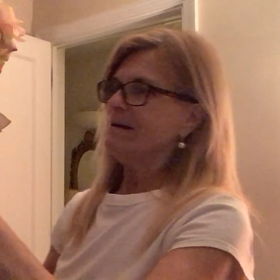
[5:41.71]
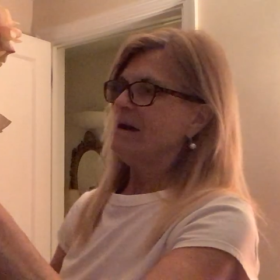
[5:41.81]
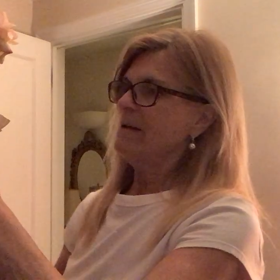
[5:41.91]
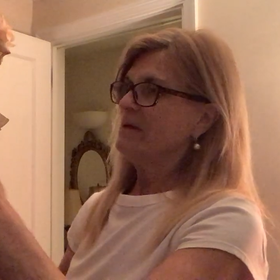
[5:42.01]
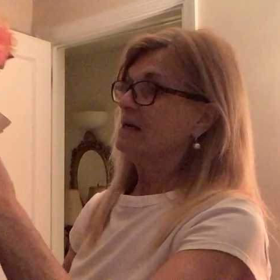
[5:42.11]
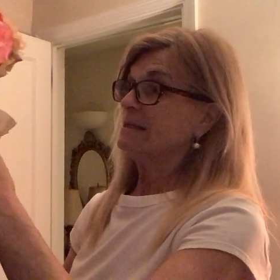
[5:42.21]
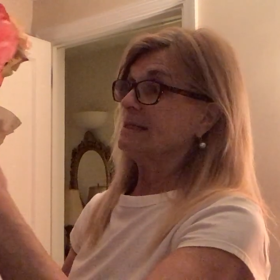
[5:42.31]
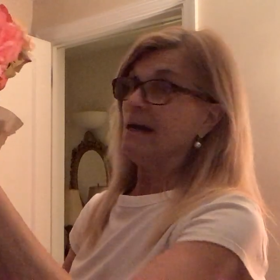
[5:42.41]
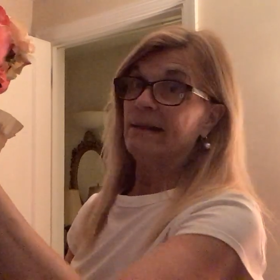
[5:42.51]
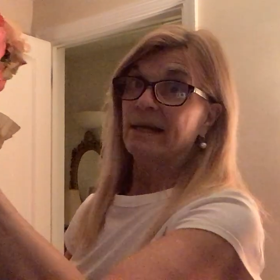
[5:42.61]
I mean, because
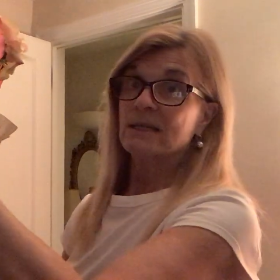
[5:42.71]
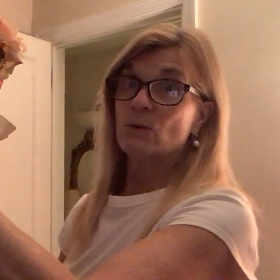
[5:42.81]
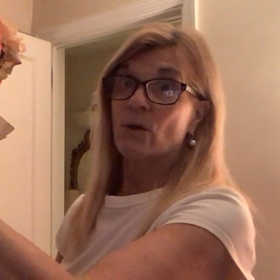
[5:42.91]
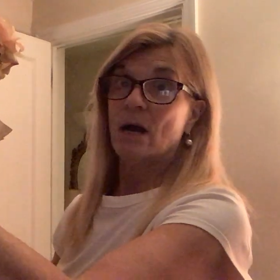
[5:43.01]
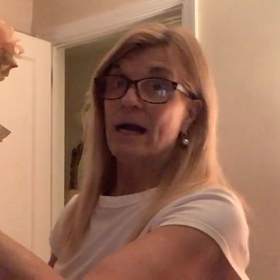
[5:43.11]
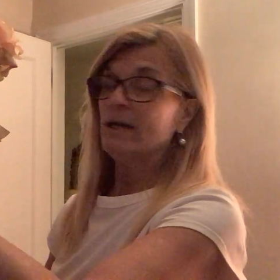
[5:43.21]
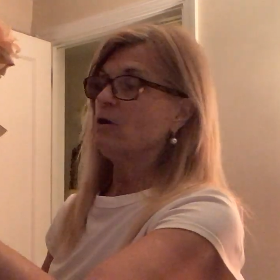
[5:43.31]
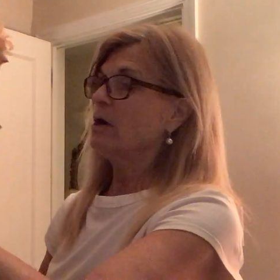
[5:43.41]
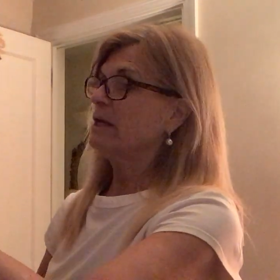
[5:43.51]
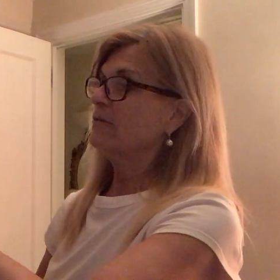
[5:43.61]
that's where I
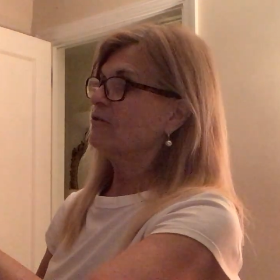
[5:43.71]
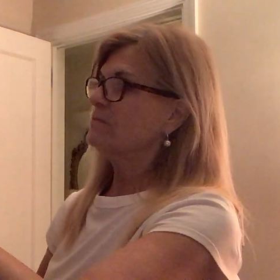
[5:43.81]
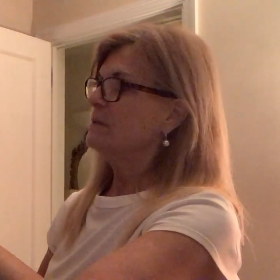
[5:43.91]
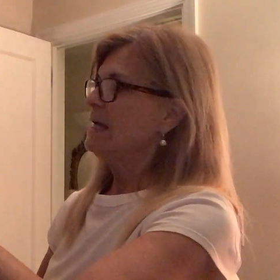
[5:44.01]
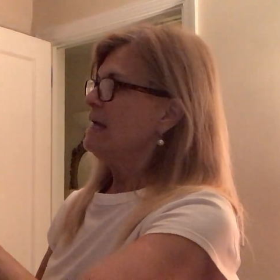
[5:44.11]
got it from,